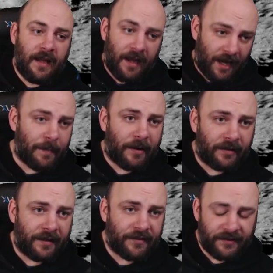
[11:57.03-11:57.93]
I
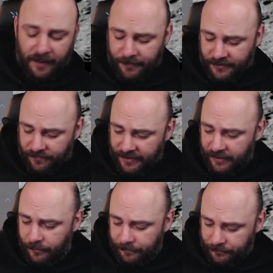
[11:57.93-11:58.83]
apparently have to stop this
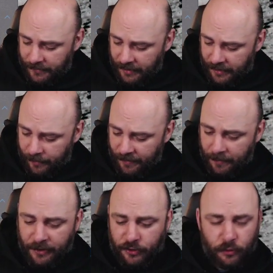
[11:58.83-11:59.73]
video. I'm
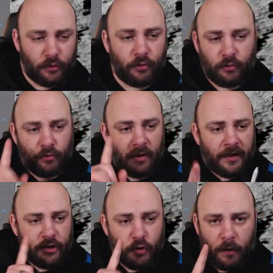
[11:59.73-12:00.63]
going to do
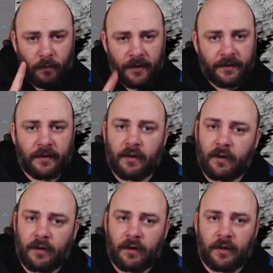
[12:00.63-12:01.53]
a short one
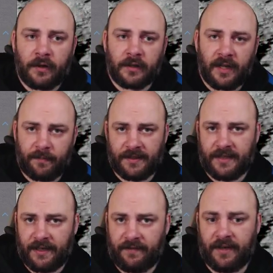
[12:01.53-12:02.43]
on complex
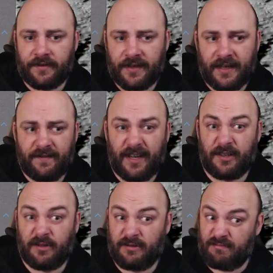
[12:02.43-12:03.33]
eigenvalues and
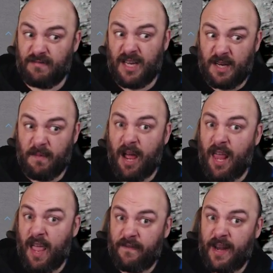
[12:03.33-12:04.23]
eigenvectors in about
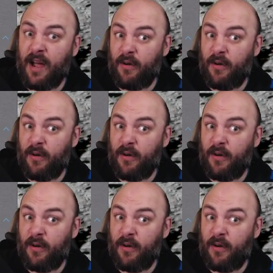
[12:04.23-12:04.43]
half an hour